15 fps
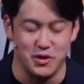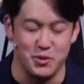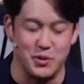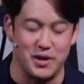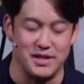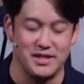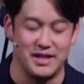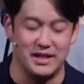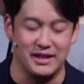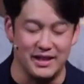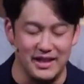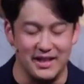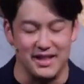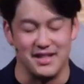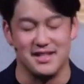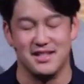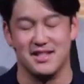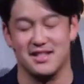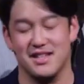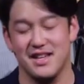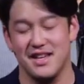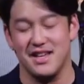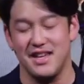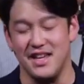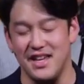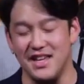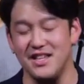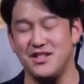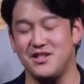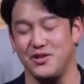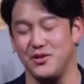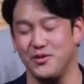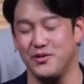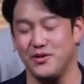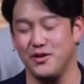to us. Lead us into